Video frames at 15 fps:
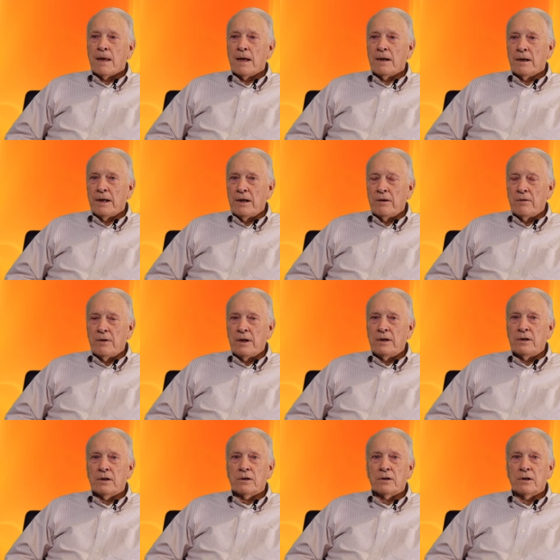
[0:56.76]
And later
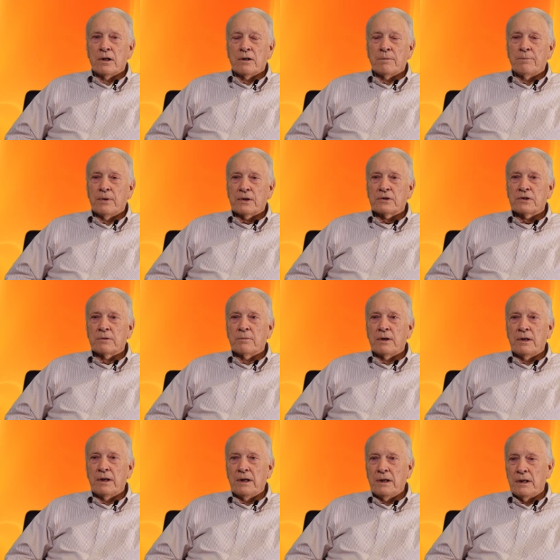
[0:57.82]
they took another picture of
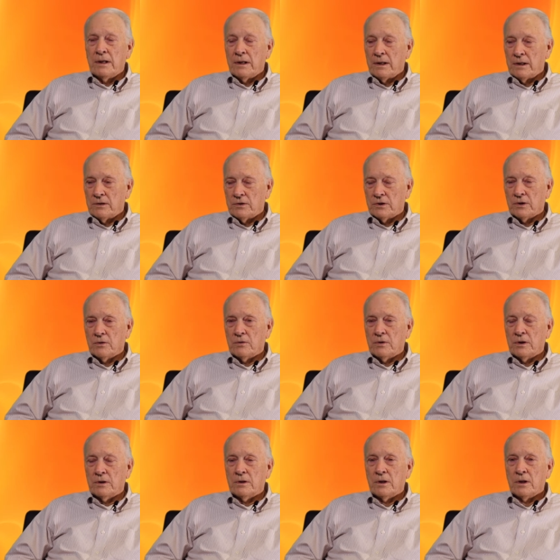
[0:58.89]
my knee and it
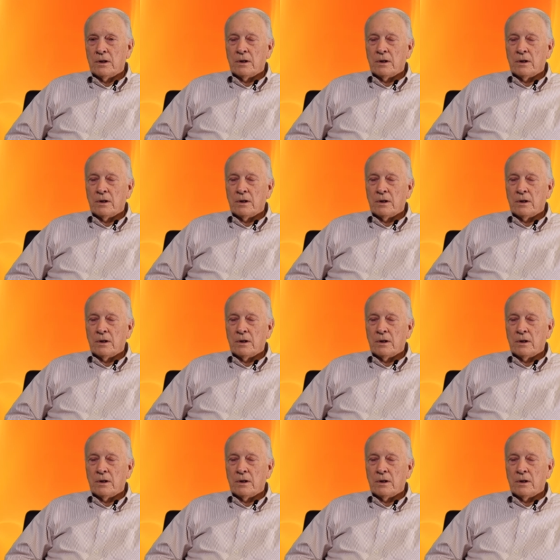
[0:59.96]
showed that